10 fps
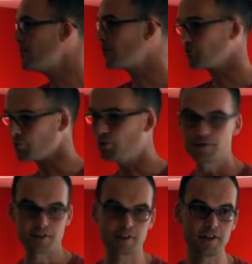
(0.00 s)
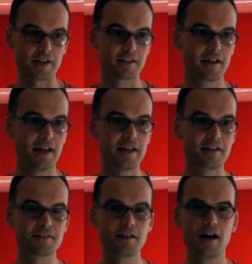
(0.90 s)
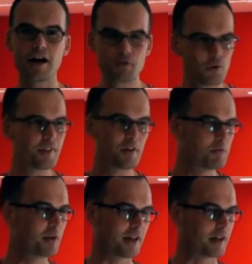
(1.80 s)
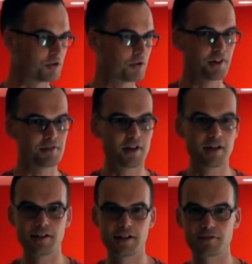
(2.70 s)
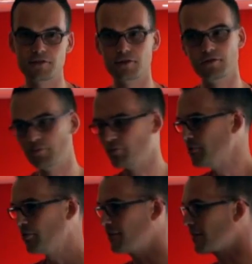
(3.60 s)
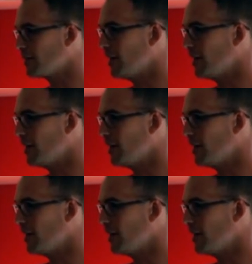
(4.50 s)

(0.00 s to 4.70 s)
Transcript: just through point and click. And I thought that would be like a toy sideline to sort of impress the